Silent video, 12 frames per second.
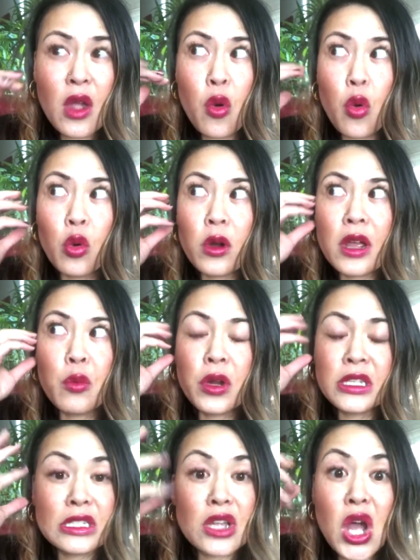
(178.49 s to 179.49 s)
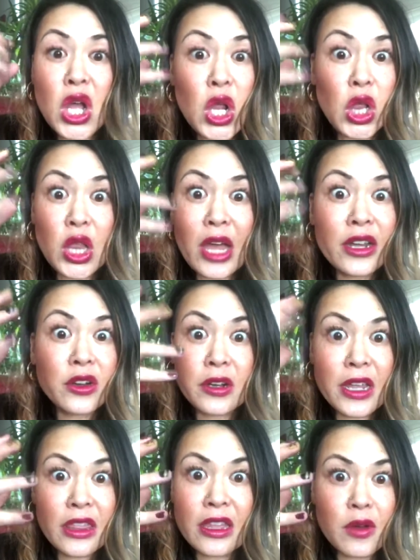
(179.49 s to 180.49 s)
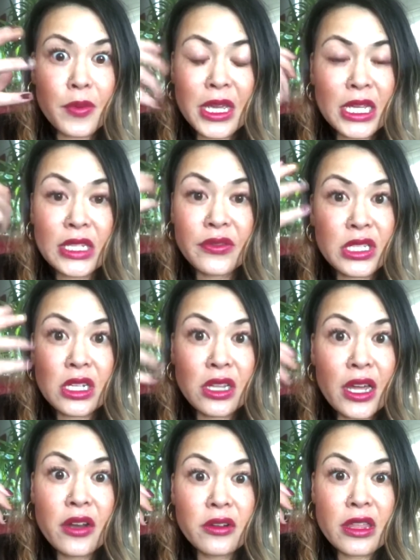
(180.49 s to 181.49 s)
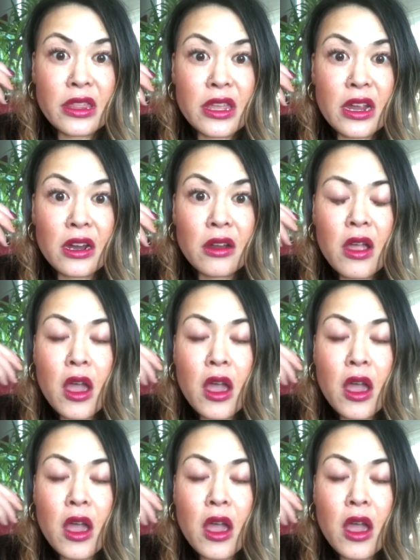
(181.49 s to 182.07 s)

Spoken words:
Or where it's not cluttered in there, because if it's cluttered there,